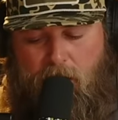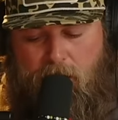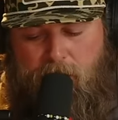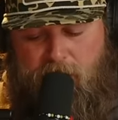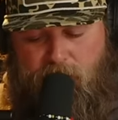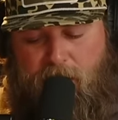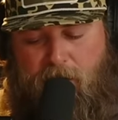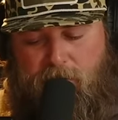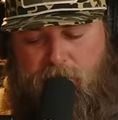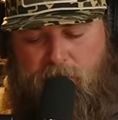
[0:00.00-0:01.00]
these
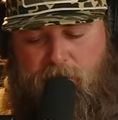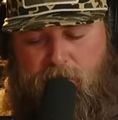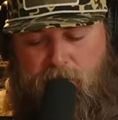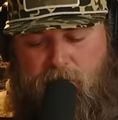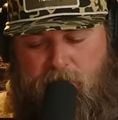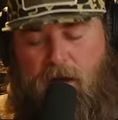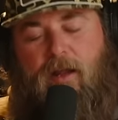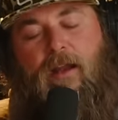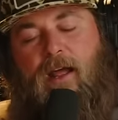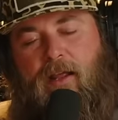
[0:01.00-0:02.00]
rounds they're
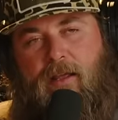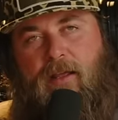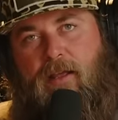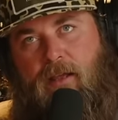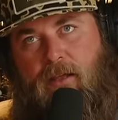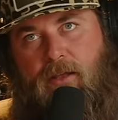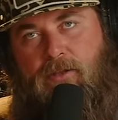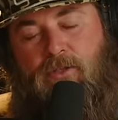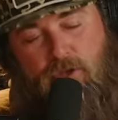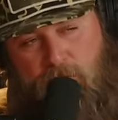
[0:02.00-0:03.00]
not like
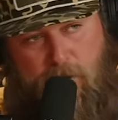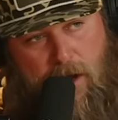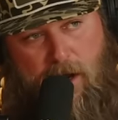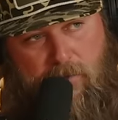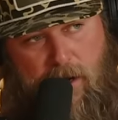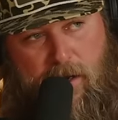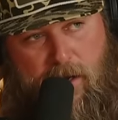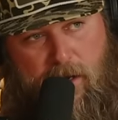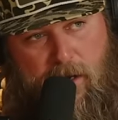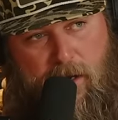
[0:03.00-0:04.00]
super hot
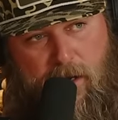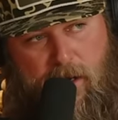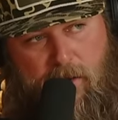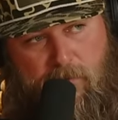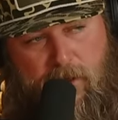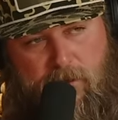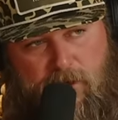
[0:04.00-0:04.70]
roddy, but they're